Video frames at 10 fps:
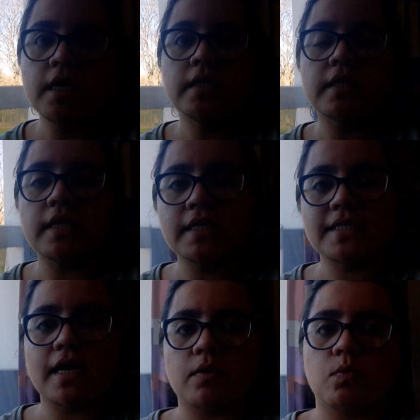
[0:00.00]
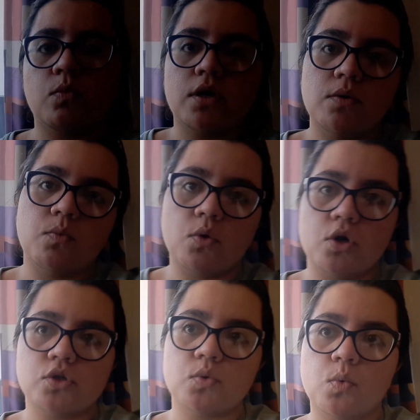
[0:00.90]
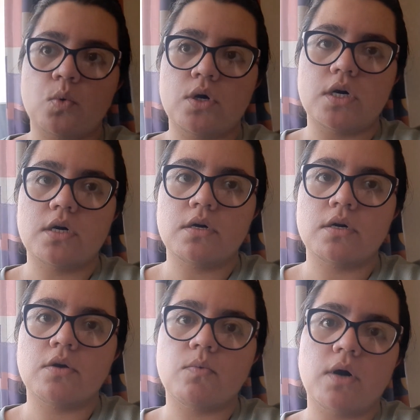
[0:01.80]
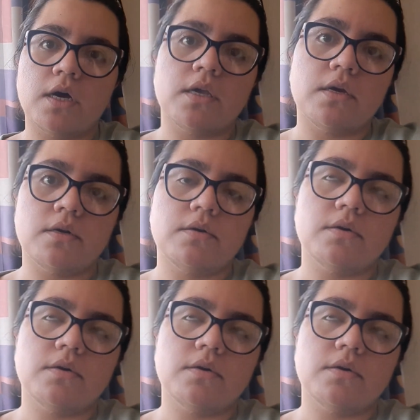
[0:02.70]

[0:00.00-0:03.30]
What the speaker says: the things that weren't washed or required